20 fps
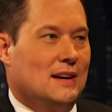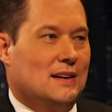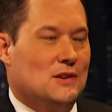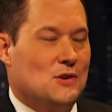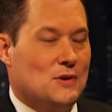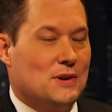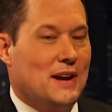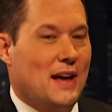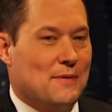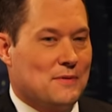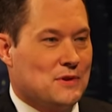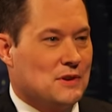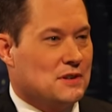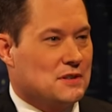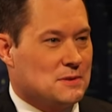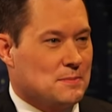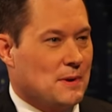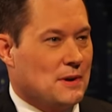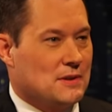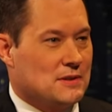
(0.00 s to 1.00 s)
You can have good
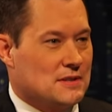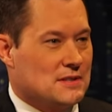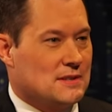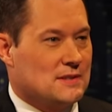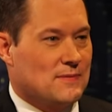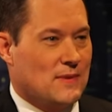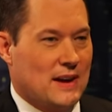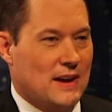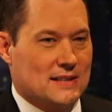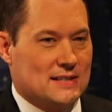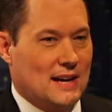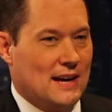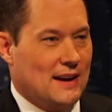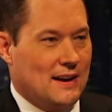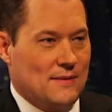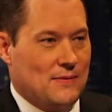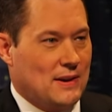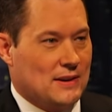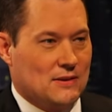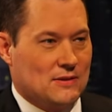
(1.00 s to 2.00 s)
experiences in Vegas.
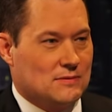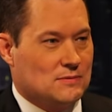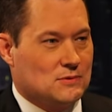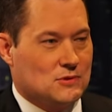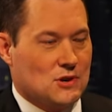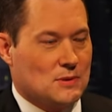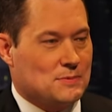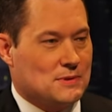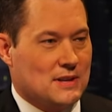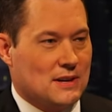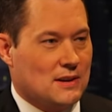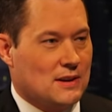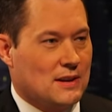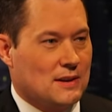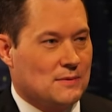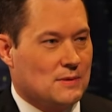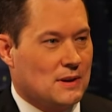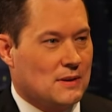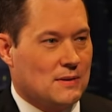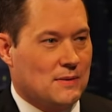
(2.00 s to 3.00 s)
I've had trips
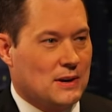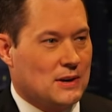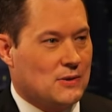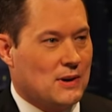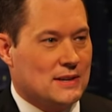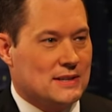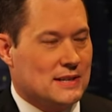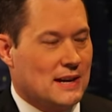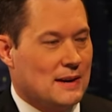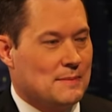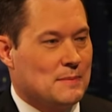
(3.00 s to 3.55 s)
there that I've had a great time.